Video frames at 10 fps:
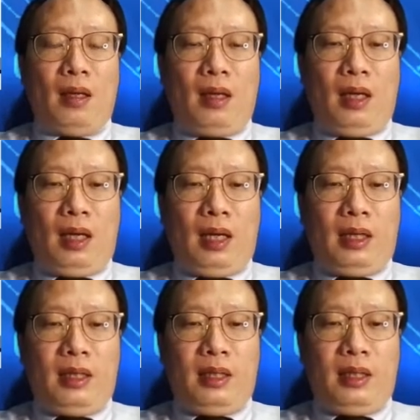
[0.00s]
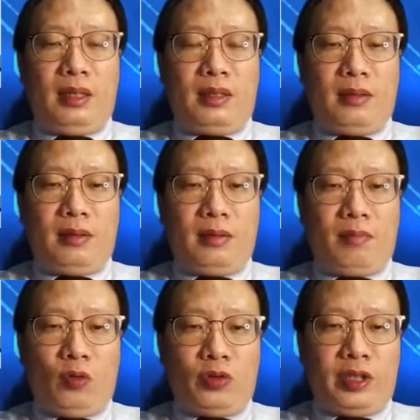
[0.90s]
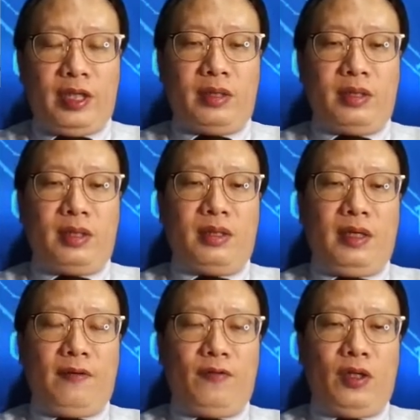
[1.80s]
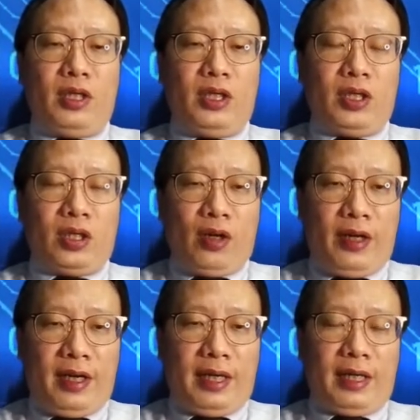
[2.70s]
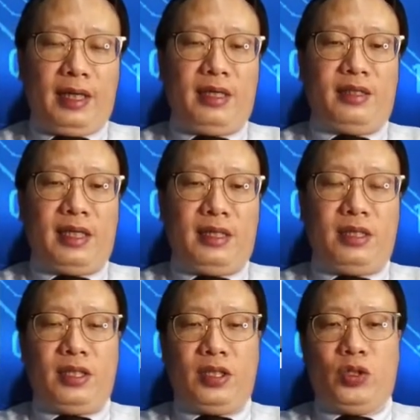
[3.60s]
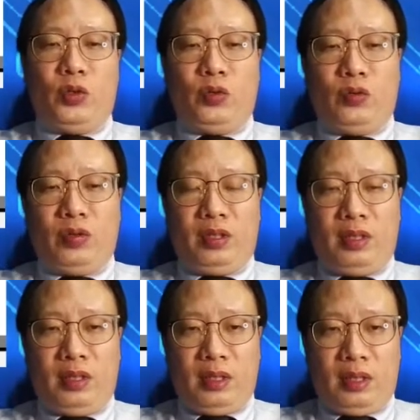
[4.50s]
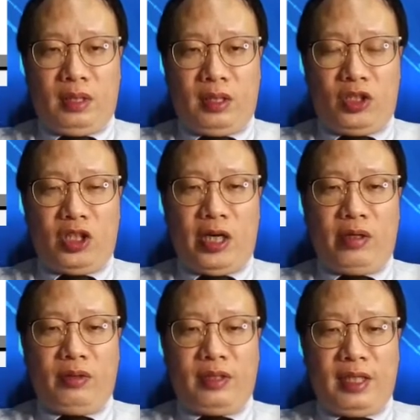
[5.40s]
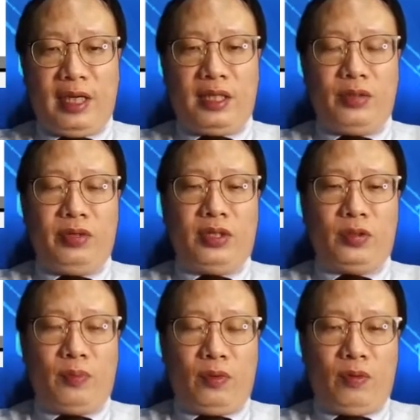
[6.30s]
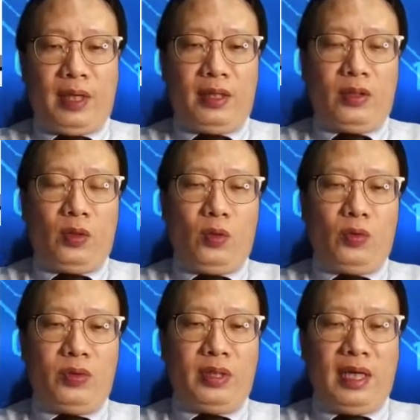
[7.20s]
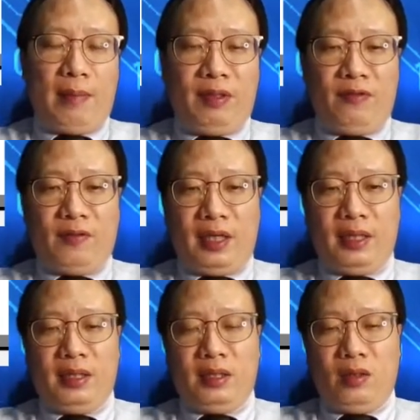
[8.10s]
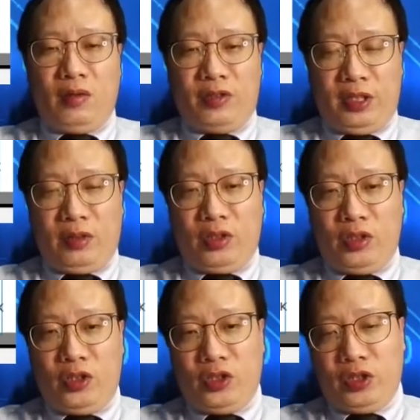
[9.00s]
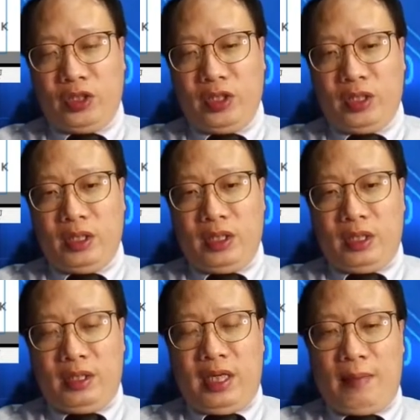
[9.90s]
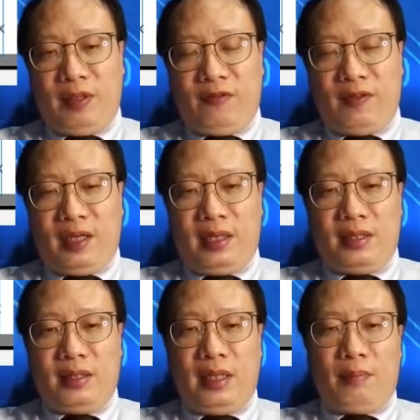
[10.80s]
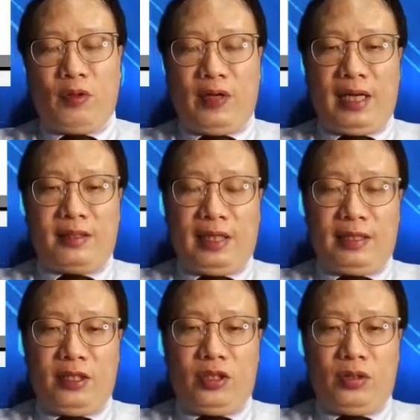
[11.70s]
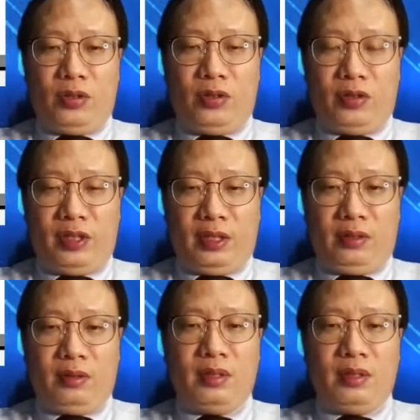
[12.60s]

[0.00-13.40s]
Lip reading: And in most cases, if you're going to connect a sensor to this general DAQ, you need to provide your own amplifier or signal conditioner that amplifies and provide excitation to your signal